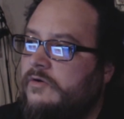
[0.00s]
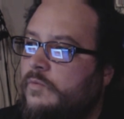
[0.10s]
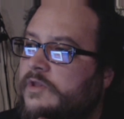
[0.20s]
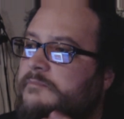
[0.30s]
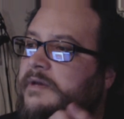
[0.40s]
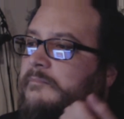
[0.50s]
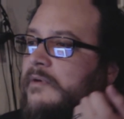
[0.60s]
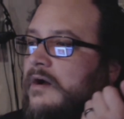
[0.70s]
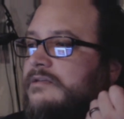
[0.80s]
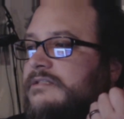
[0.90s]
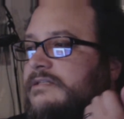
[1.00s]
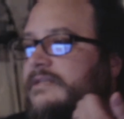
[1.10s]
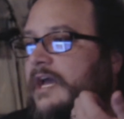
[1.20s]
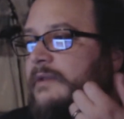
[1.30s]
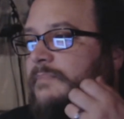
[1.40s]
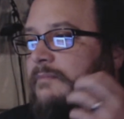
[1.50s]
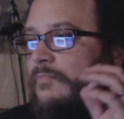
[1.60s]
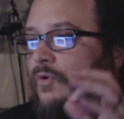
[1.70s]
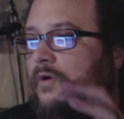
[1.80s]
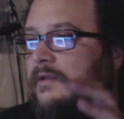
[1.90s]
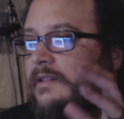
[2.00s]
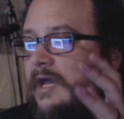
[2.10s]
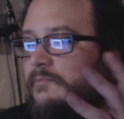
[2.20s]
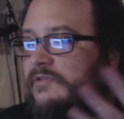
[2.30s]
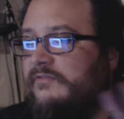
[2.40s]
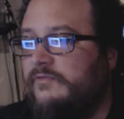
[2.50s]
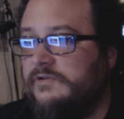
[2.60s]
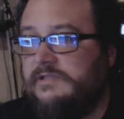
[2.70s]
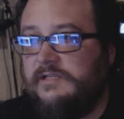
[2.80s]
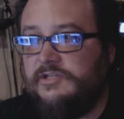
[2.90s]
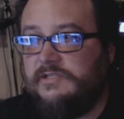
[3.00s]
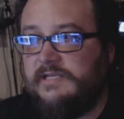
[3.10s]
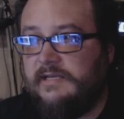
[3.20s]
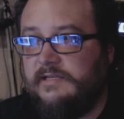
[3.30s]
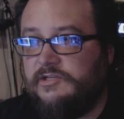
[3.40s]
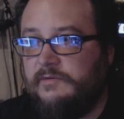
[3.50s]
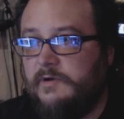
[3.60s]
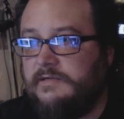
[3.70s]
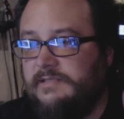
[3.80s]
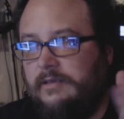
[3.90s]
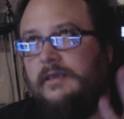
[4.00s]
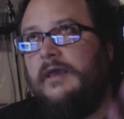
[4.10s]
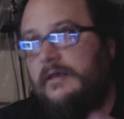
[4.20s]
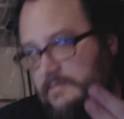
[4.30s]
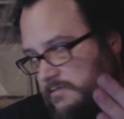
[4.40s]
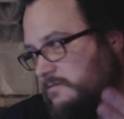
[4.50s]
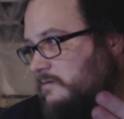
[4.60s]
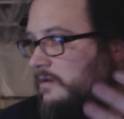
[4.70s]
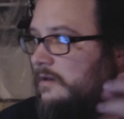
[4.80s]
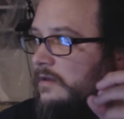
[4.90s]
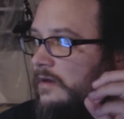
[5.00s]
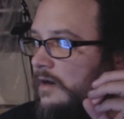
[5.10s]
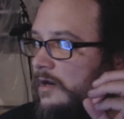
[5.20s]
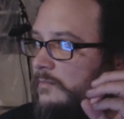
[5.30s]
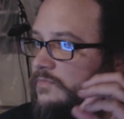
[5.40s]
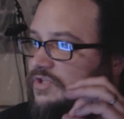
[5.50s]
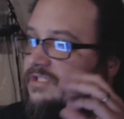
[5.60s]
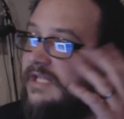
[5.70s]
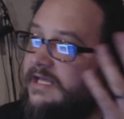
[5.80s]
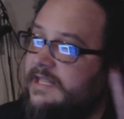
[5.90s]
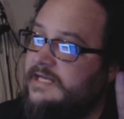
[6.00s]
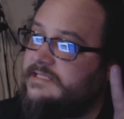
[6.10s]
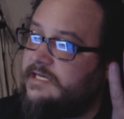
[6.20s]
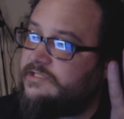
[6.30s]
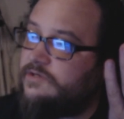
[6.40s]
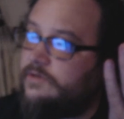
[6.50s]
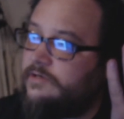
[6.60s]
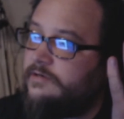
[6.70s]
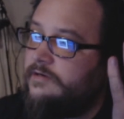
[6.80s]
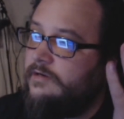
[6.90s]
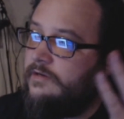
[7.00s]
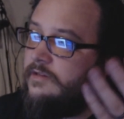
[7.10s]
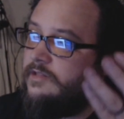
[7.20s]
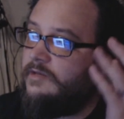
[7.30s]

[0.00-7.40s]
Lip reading: the big box design be more in line with the first edition, second edition box? Yes. Just like last Kickstarter, the